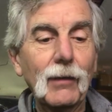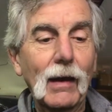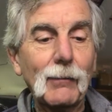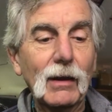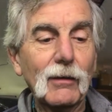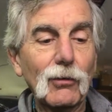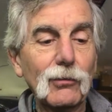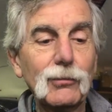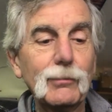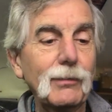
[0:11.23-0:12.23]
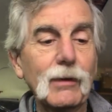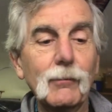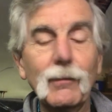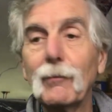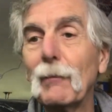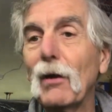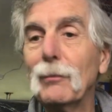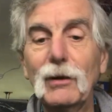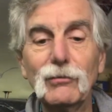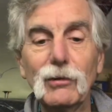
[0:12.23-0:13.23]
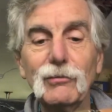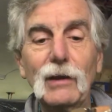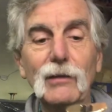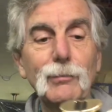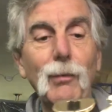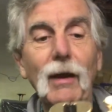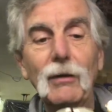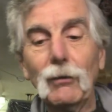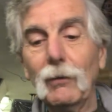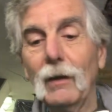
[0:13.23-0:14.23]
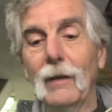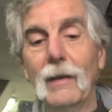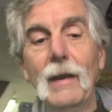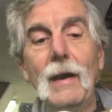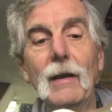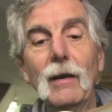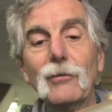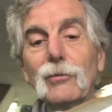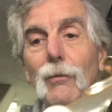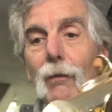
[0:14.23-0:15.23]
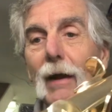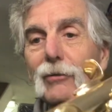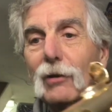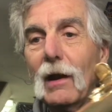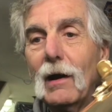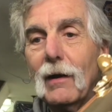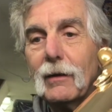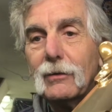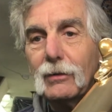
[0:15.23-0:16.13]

I mean, there's the mouthpiece looks like it's brand new, not a scratch on it.